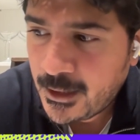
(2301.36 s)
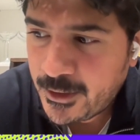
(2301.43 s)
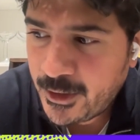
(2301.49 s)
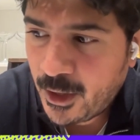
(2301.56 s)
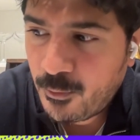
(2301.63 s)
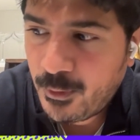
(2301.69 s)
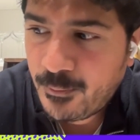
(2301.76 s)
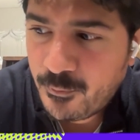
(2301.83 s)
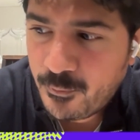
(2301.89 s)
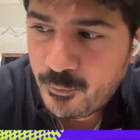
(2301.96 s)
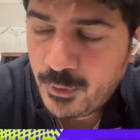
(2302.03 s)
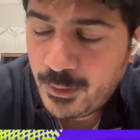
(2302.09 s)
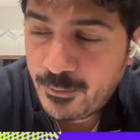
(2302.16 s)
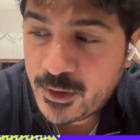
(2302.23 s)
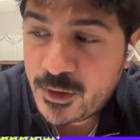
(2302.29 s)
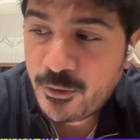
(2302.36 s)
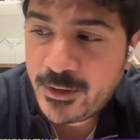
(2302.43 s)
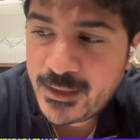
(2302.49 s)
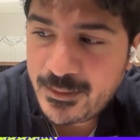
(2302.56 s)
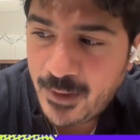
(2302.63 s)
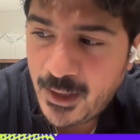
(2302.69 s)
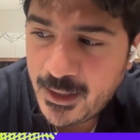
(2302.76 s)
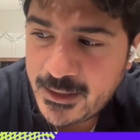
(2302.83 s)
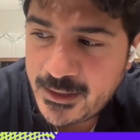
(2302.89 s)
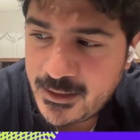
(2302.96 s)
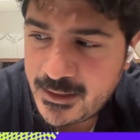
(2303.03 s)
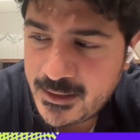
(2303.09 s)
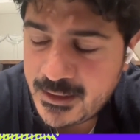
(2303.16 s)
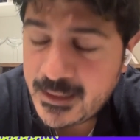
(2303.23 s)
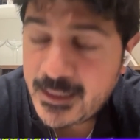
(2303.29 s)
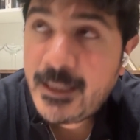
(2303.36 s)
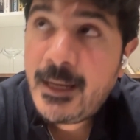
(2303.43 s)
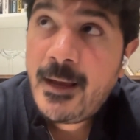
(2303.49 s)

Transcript: when we're talking to marketers,